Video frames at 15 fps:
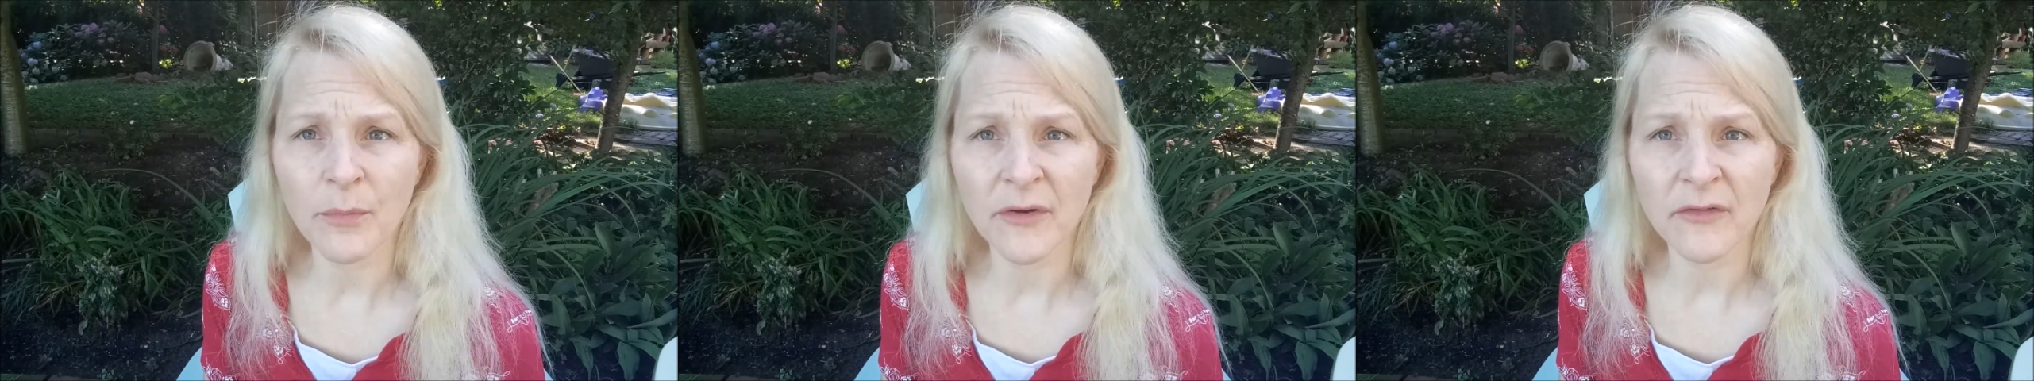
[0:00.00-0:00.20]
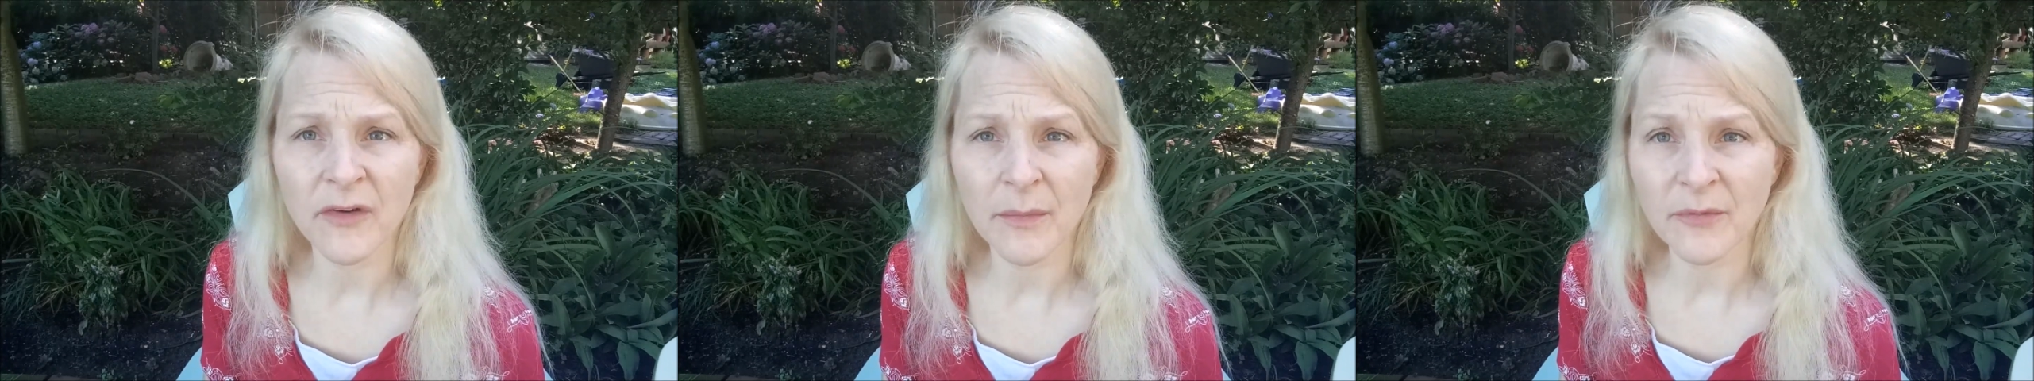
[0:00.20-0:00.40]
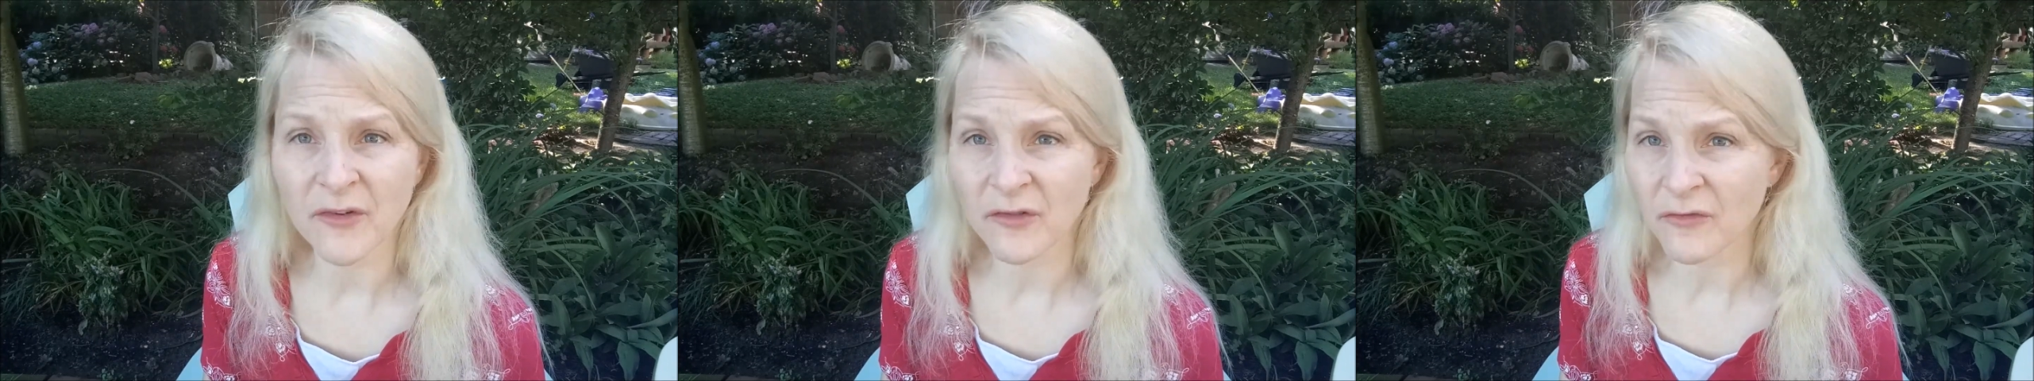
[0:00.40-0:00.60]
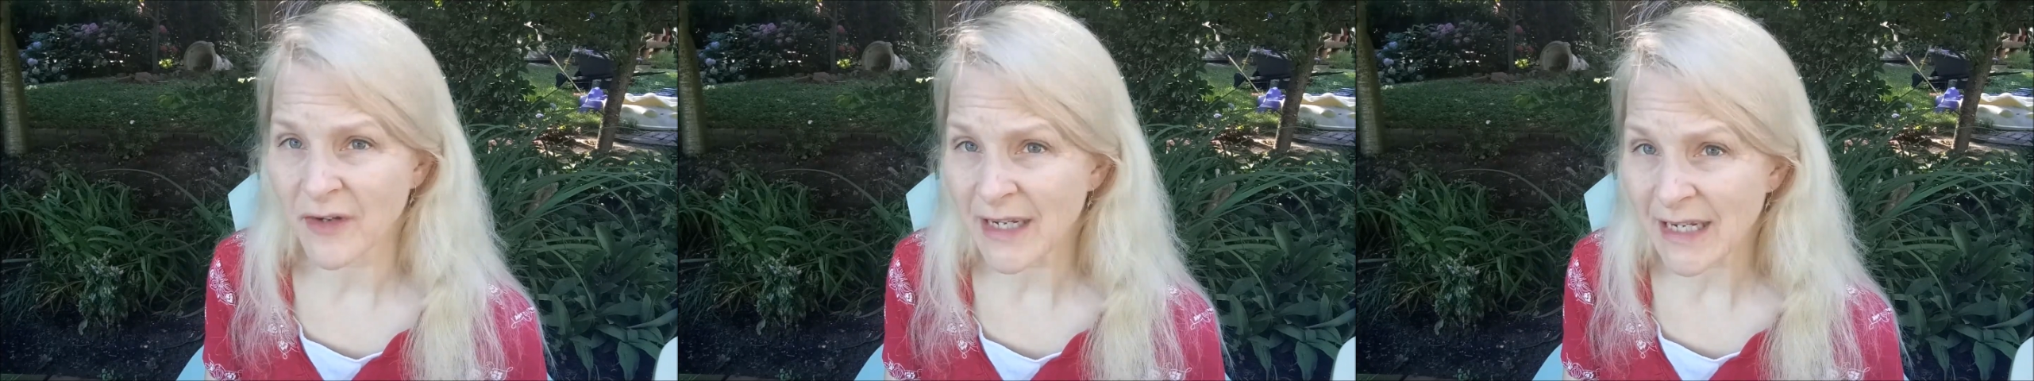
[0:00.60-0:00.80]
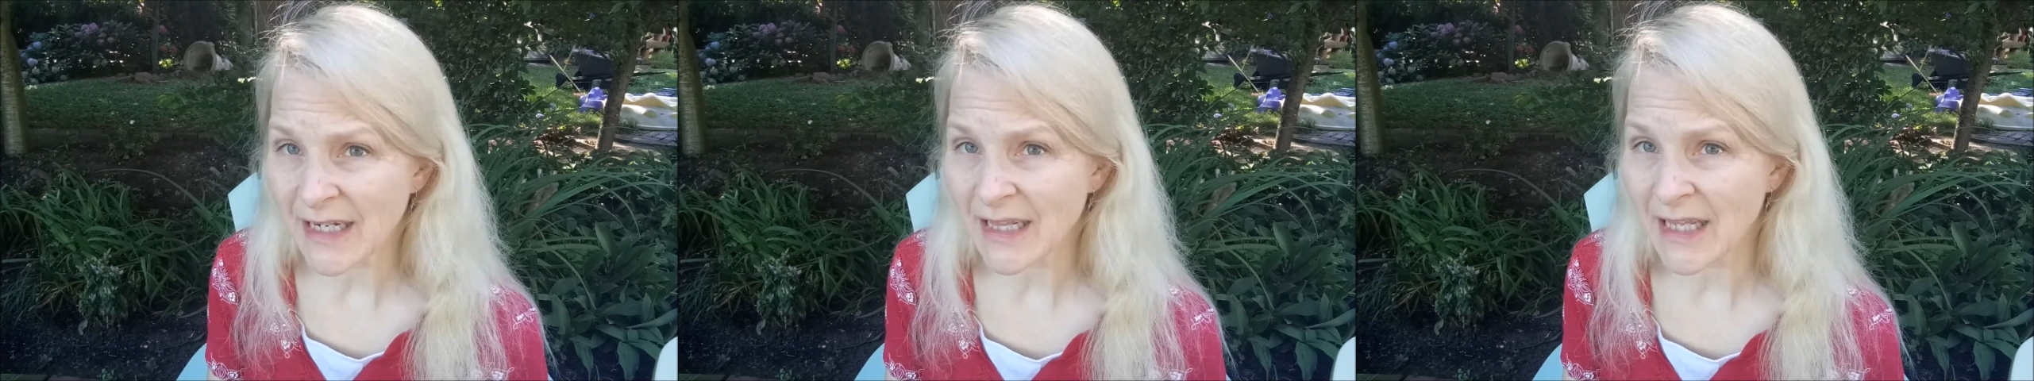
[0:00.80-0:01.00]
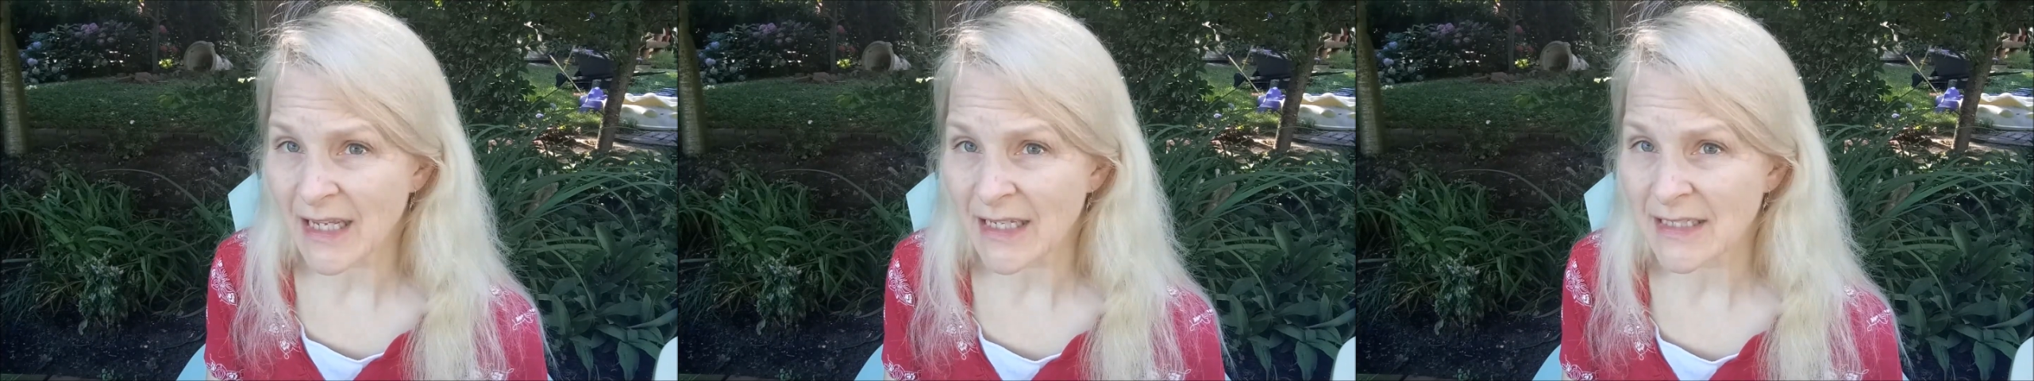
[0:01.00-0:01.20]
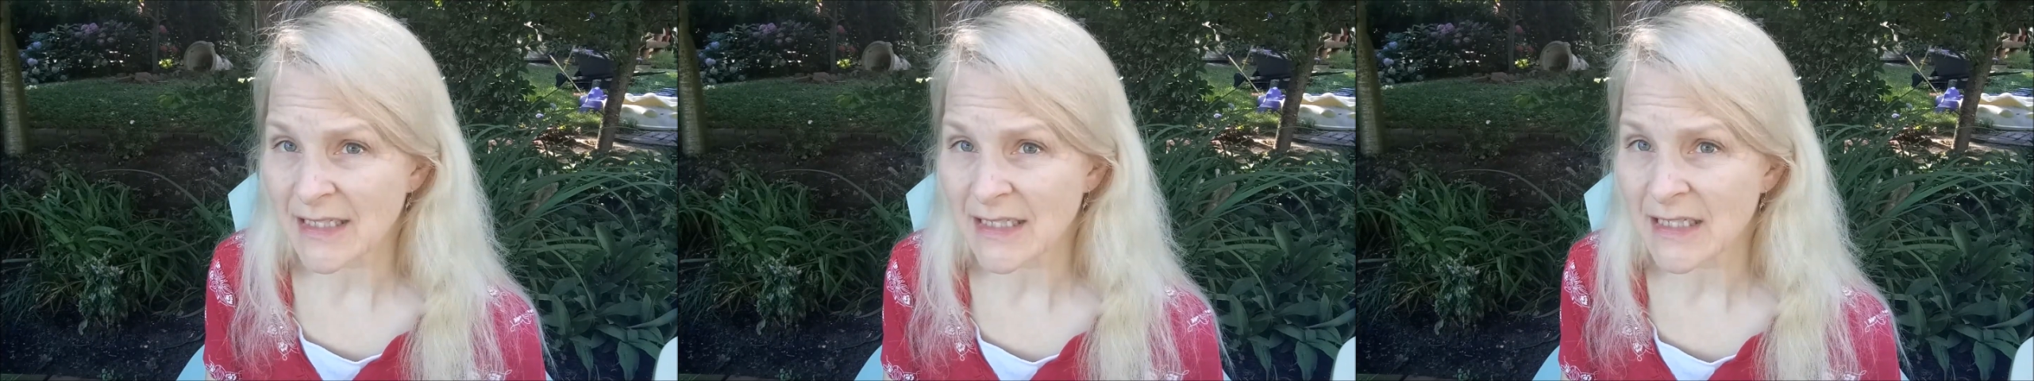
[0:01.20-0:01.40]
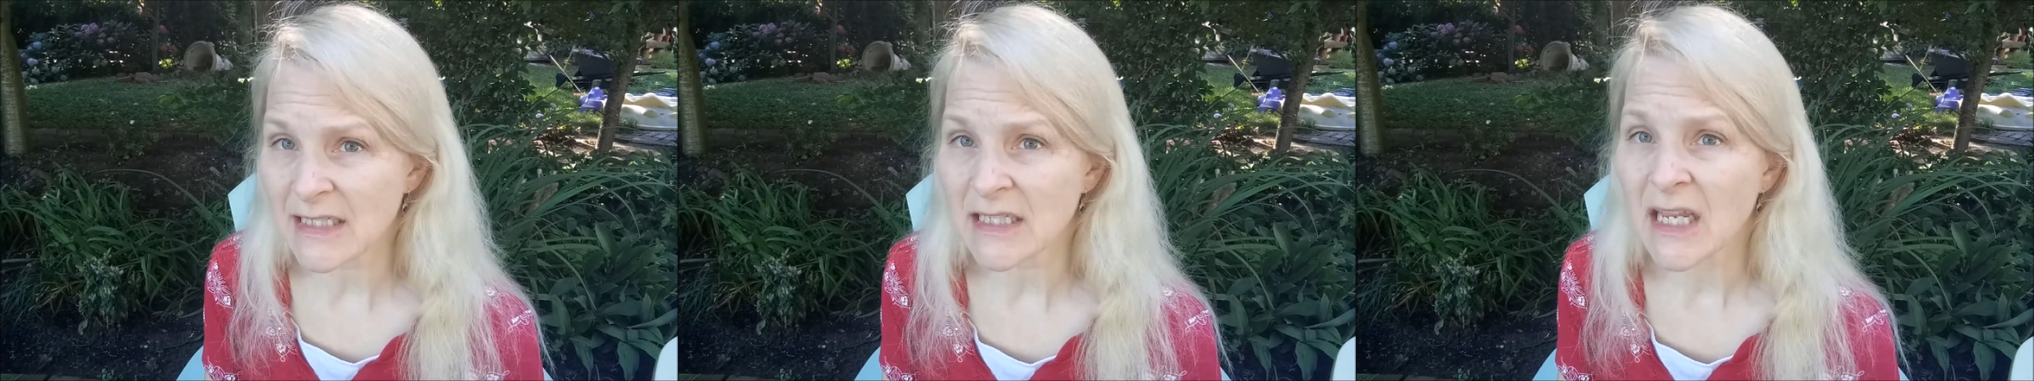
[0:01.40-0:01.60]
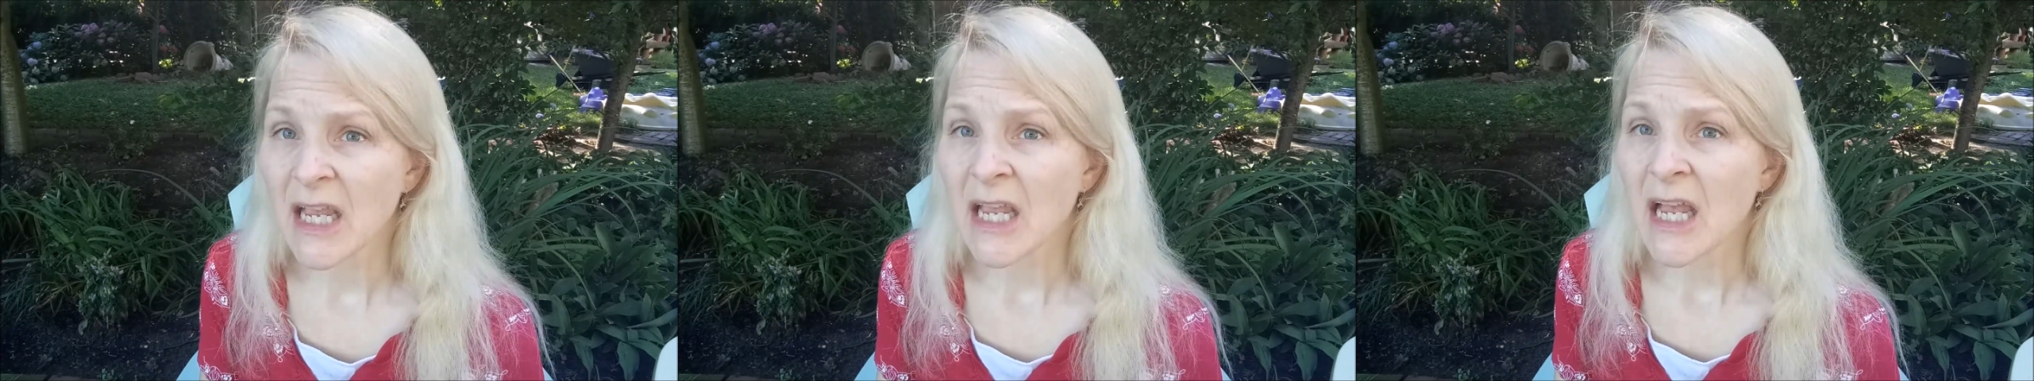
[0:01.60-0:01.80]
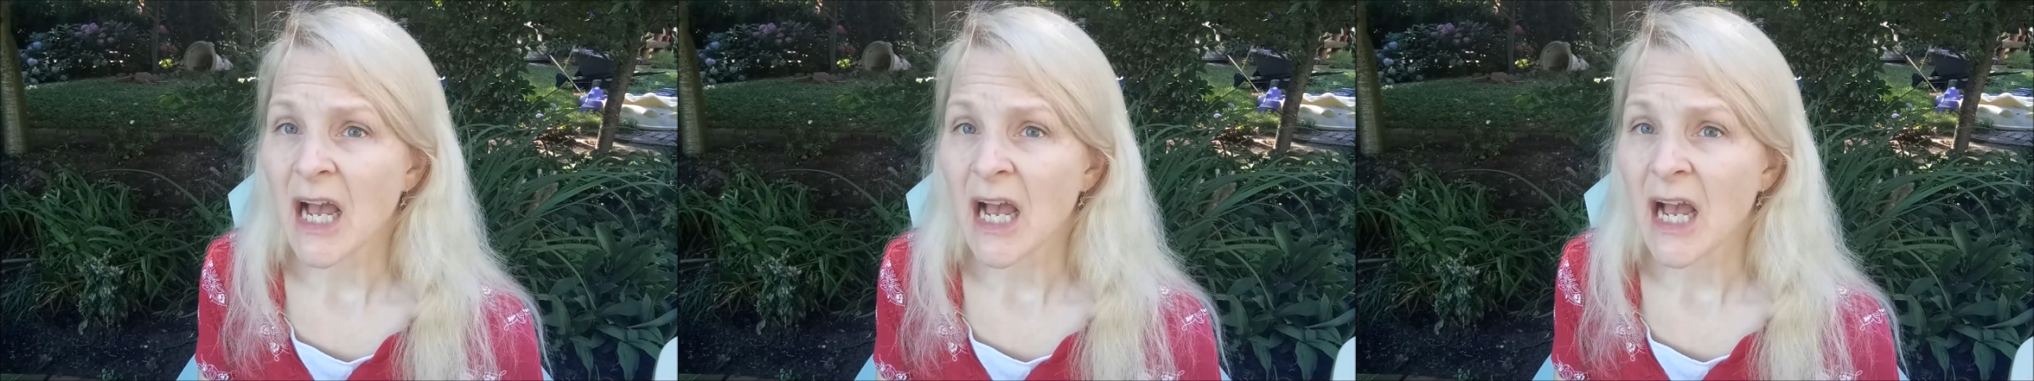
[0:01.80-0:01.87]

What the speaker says: prescription reading glasses,